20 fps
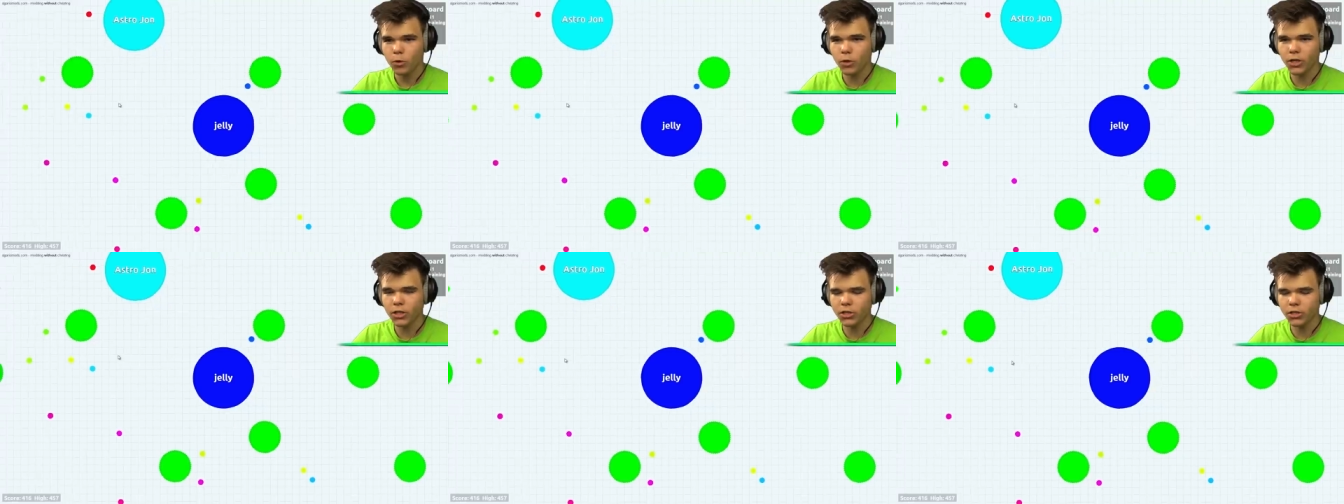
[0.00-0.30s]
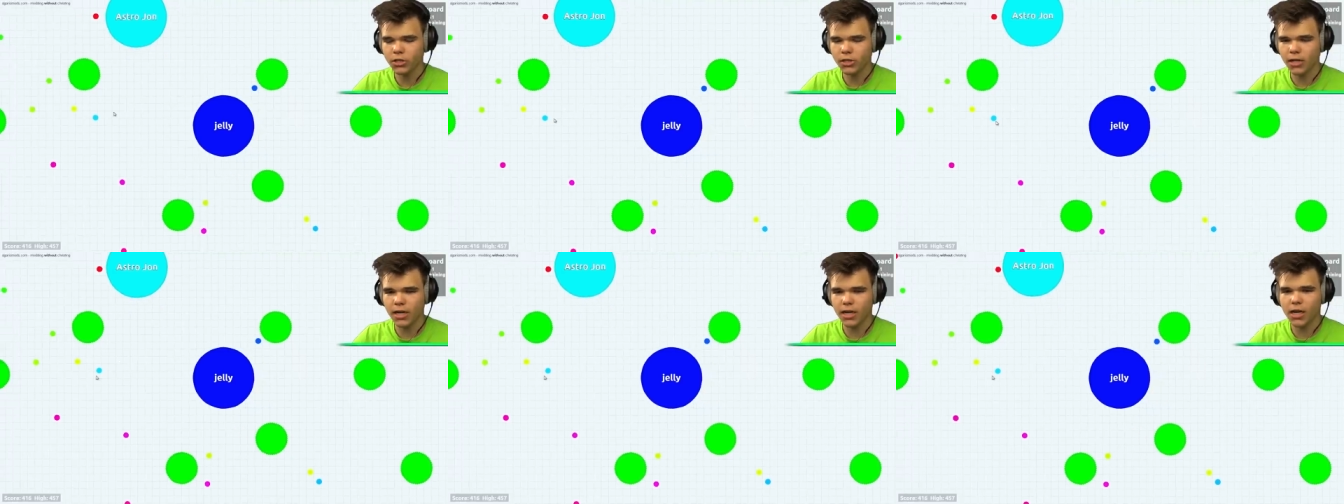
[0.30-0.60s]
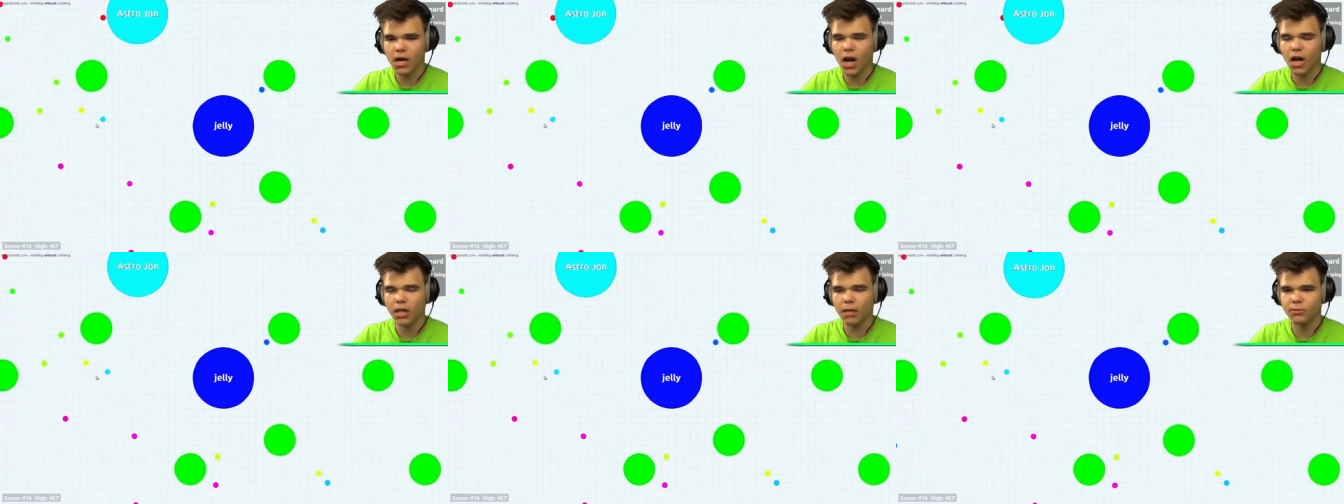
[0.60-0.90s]
We're just gonna
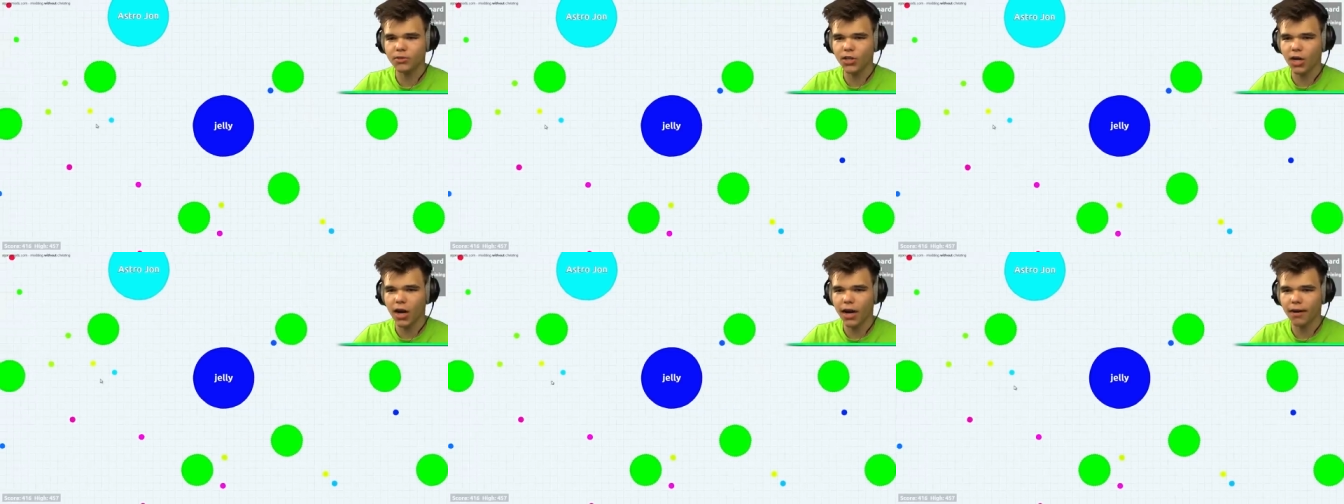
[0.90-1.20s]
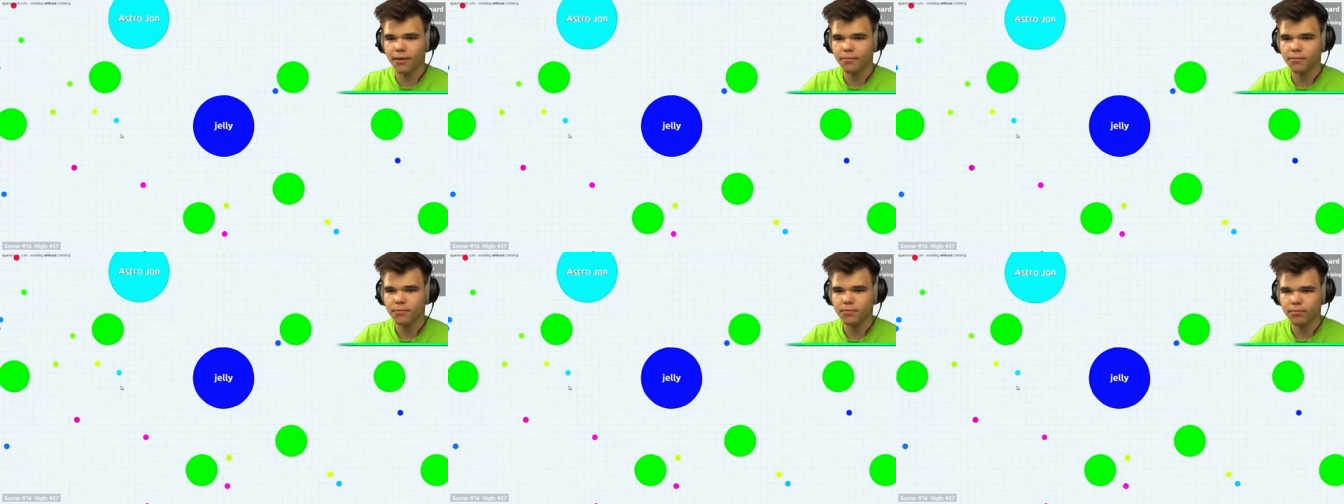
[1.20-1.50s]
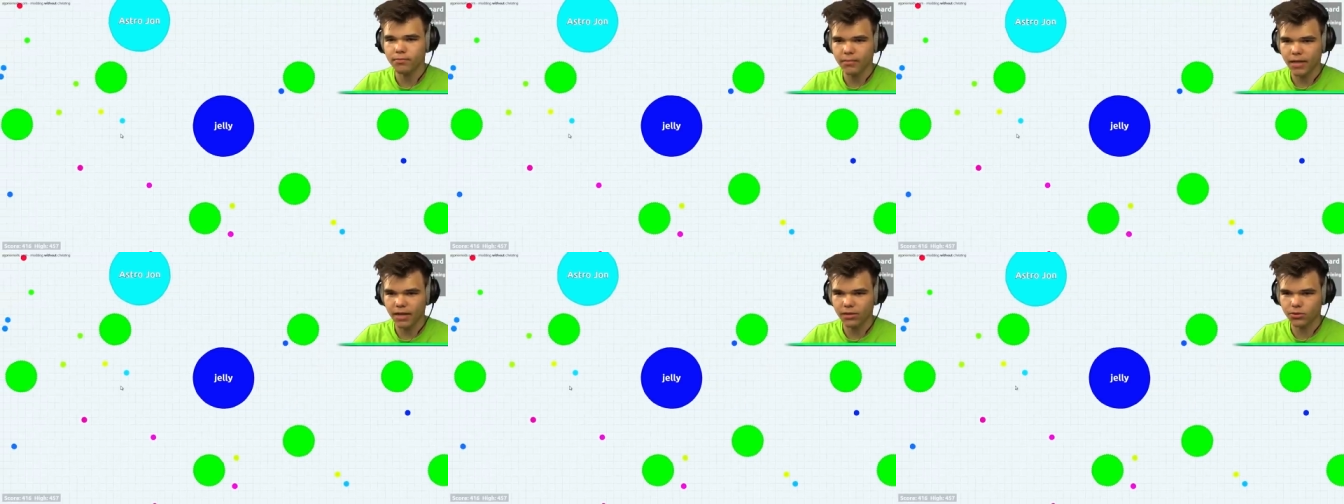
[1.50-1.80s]
call him
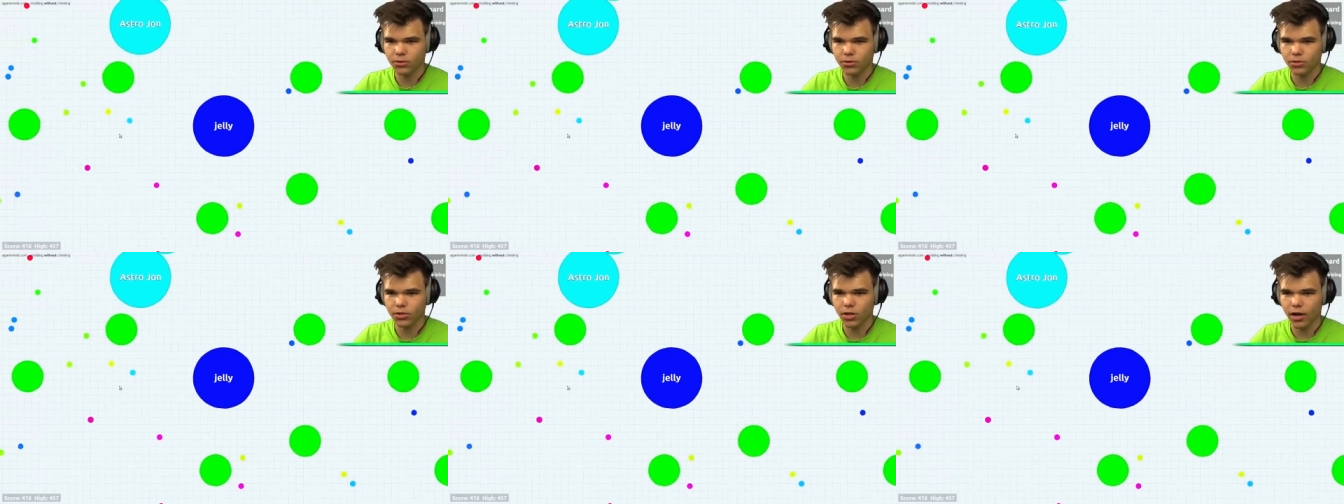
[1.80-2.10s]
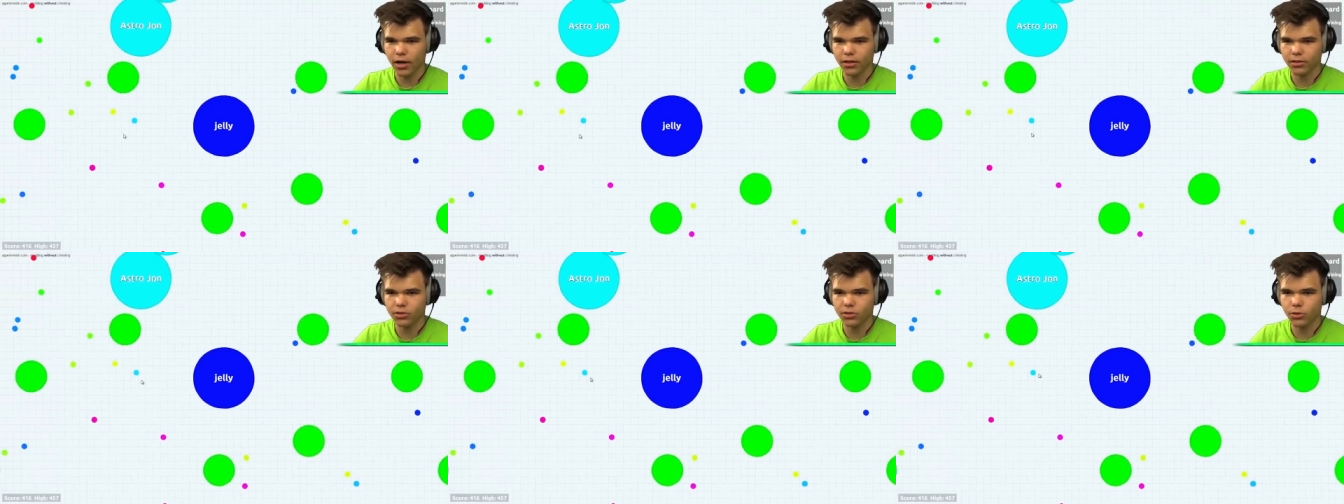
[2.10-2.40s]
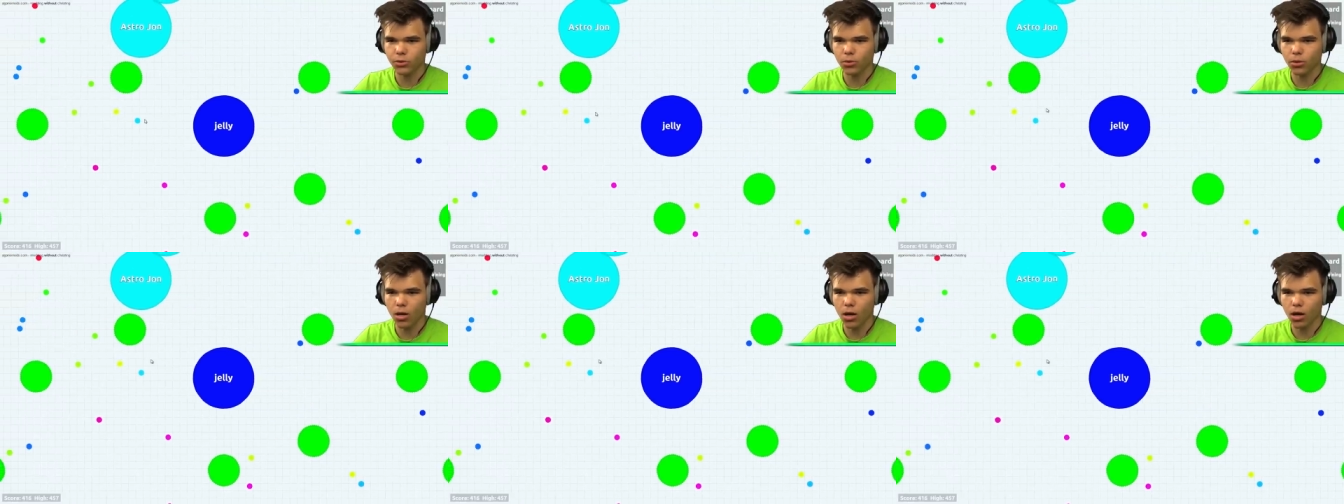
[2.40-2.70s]
John. Astro John is
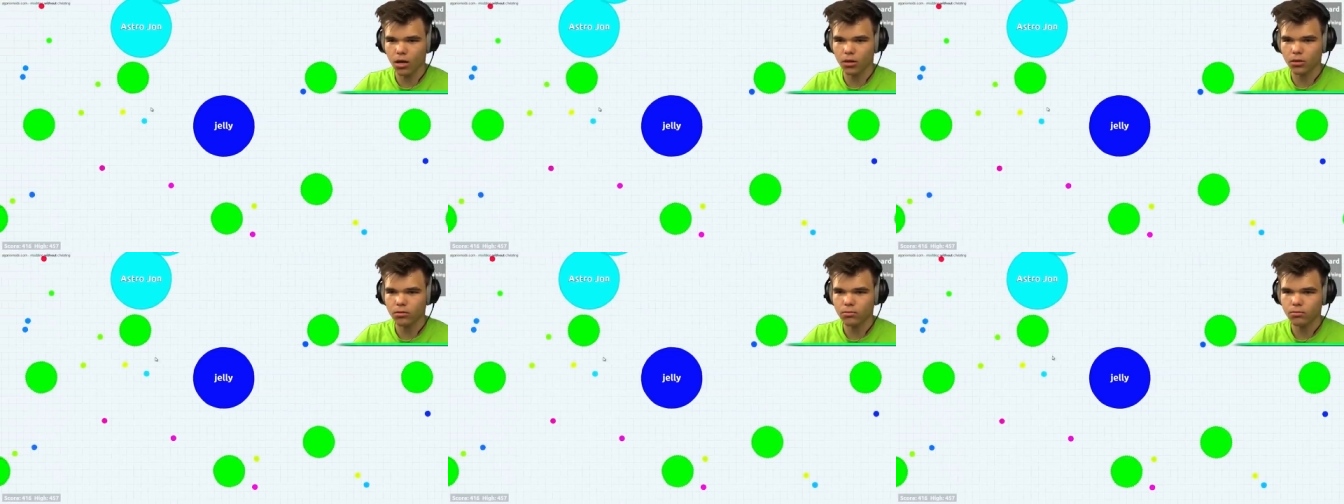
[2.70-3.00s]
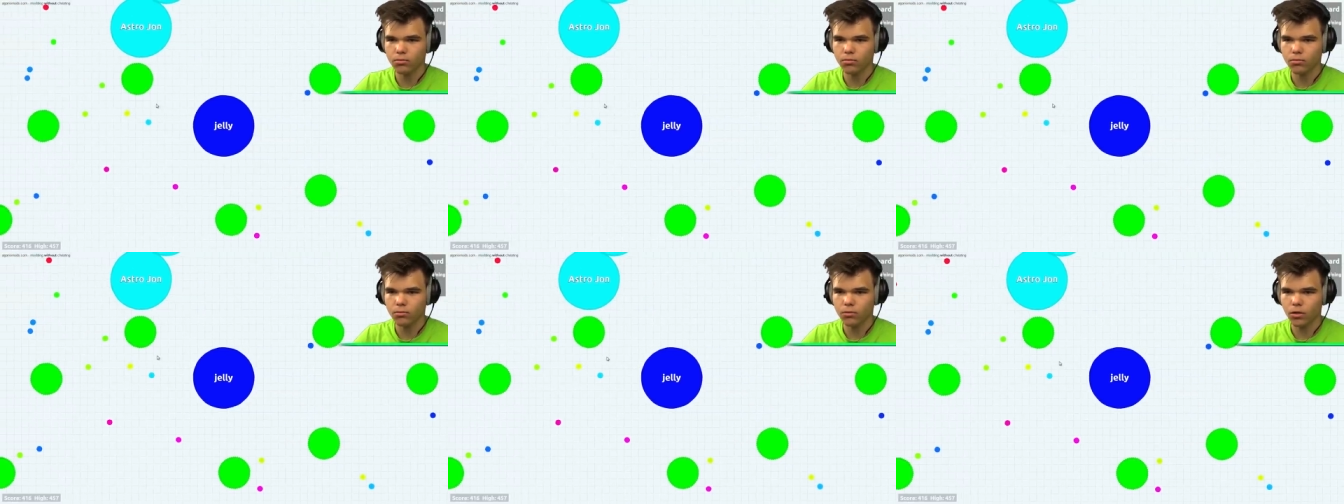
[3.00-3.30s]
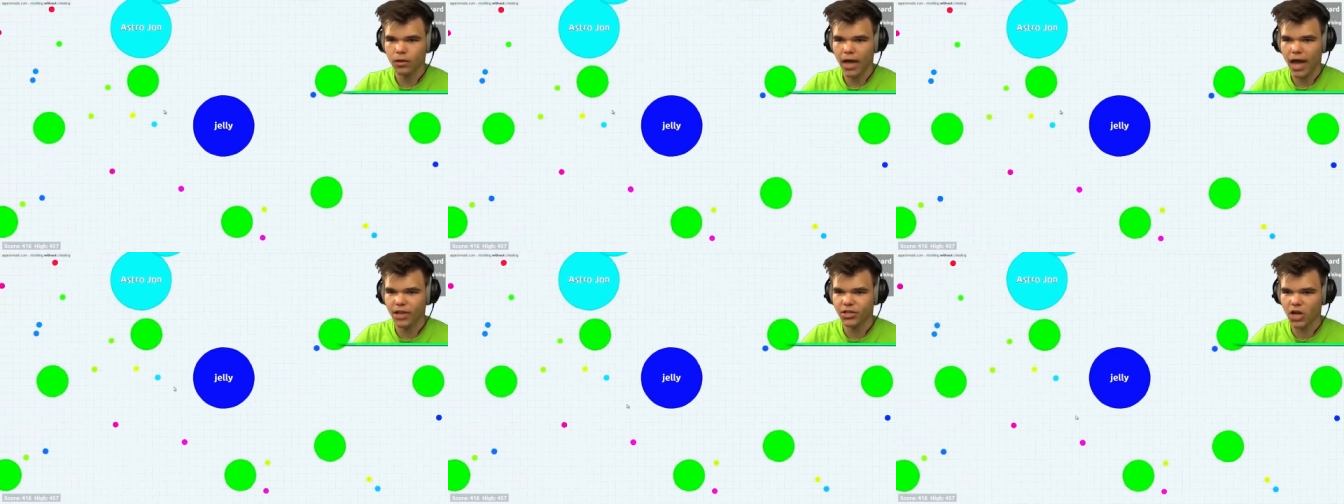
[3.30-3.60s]
too long.
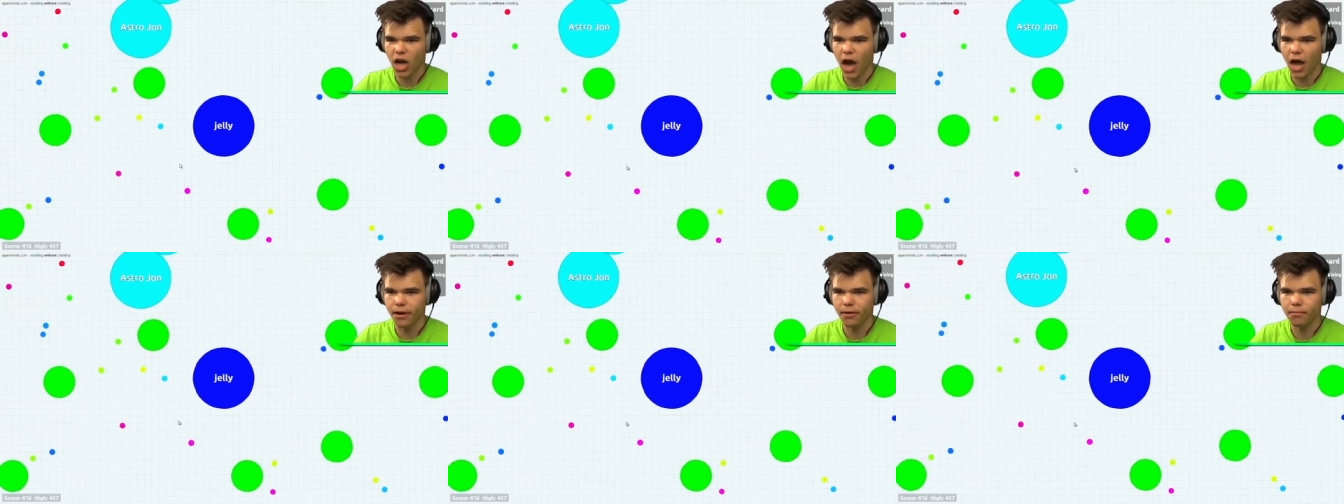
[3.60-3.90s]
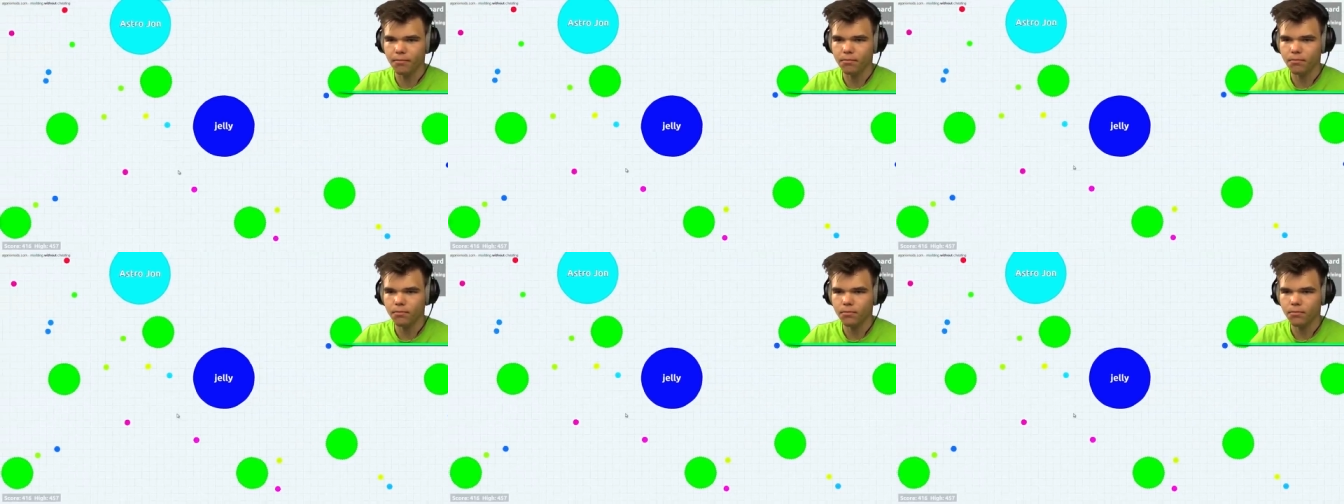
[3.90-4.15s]
Okay, John?